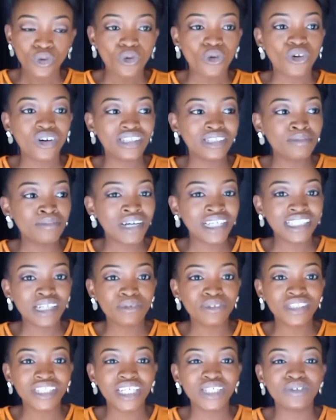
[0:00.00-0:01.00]
Or the man
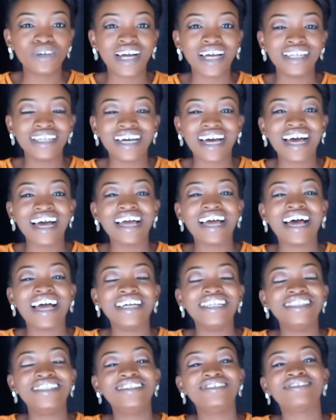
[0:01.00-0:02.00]
that will tell you,
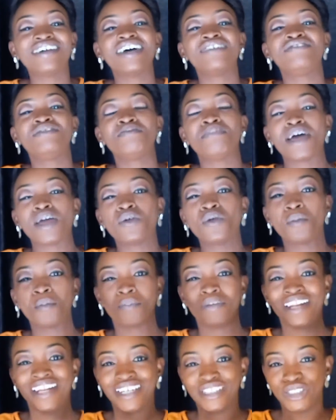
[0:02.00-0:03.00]
I derive my
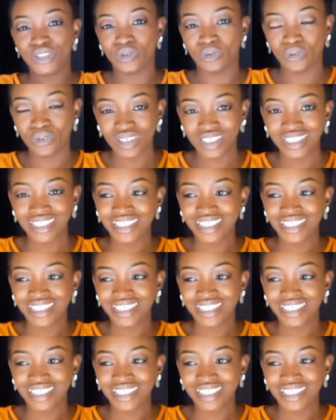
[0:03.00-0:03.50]
own pleasure